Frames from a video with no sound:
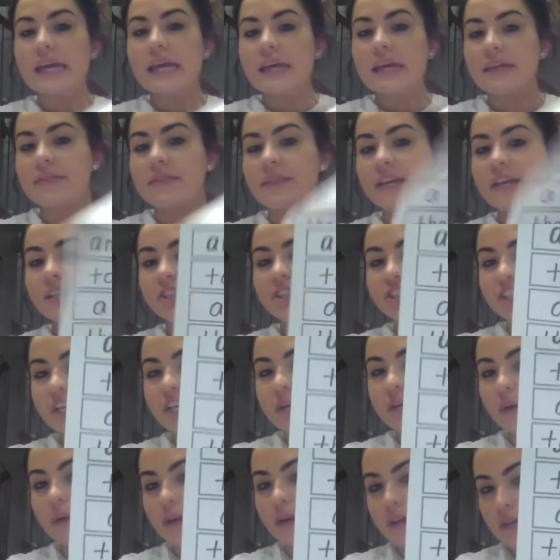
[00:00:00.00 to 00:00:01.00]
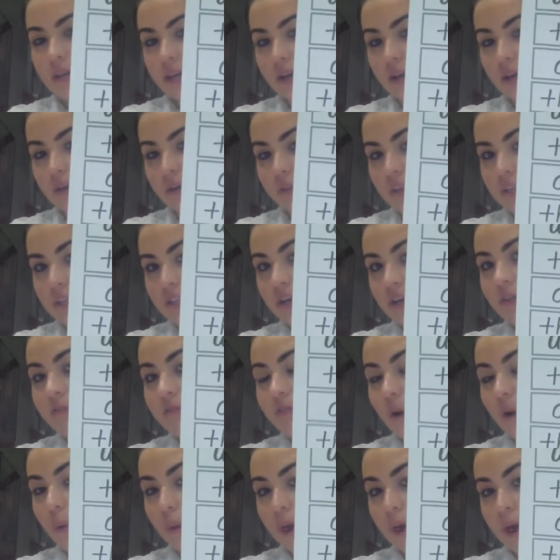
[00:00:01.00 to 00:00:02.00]
this sheet right here, these are
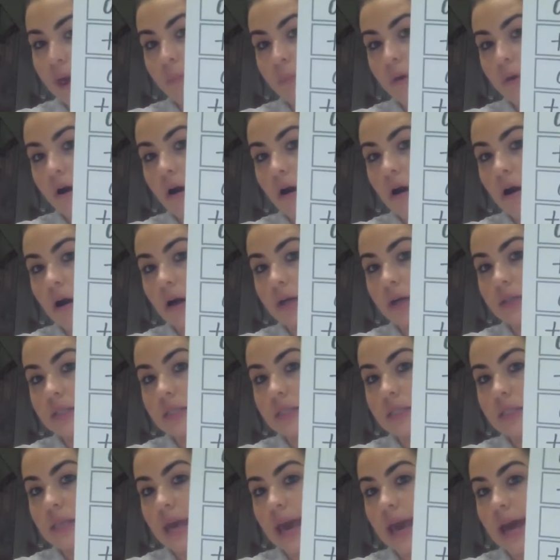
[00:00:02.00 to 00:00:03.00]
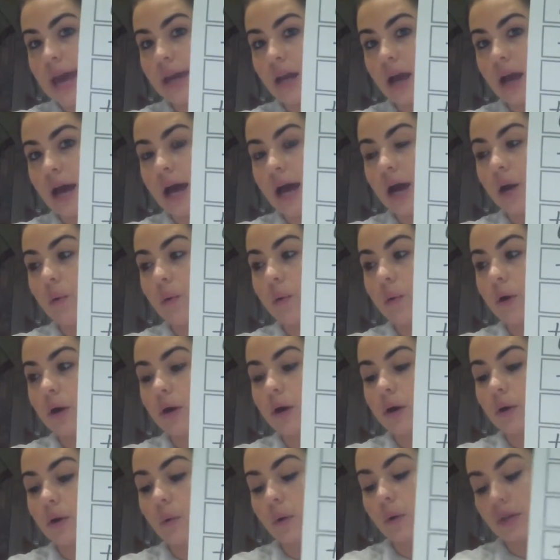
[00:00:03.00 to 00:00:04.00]
vocab cards that
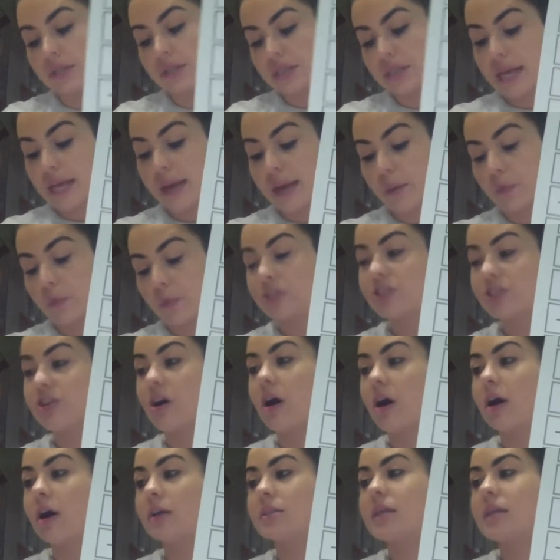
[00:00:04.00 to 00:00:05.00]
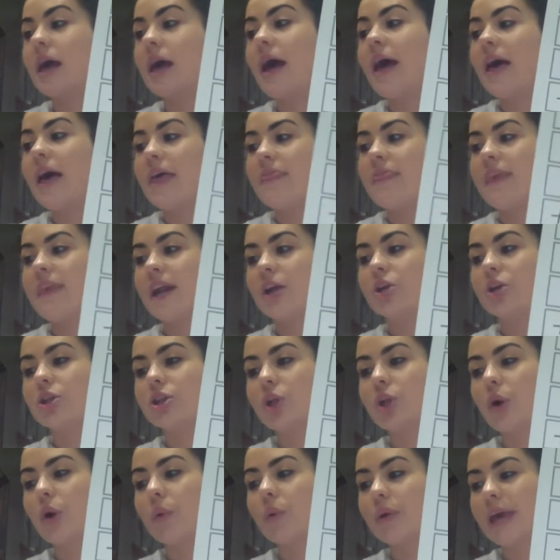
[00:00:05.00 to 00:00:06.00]
our, or sight words cards that are
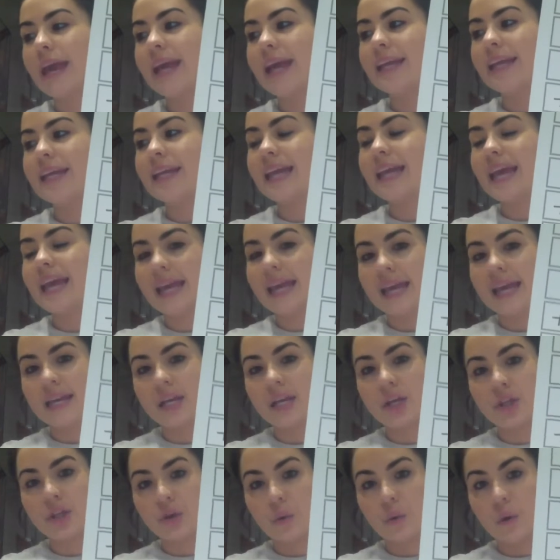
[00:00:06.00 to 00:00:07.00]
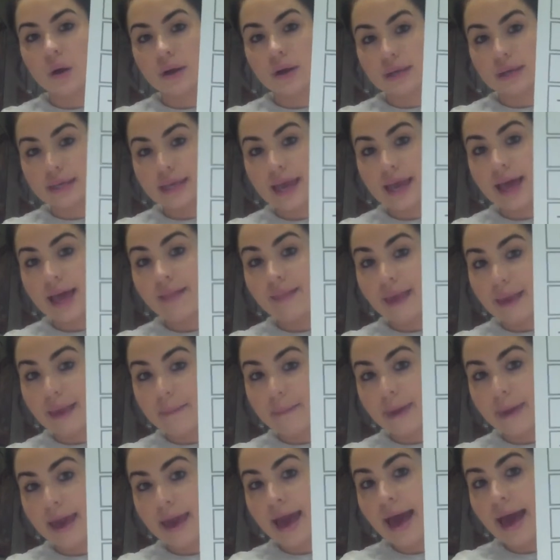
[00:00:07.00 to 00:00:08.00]
located in your ELA
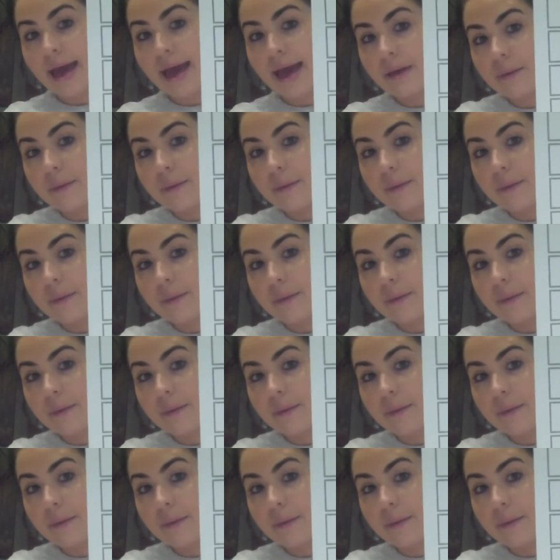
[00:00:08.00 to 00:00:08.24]
bag.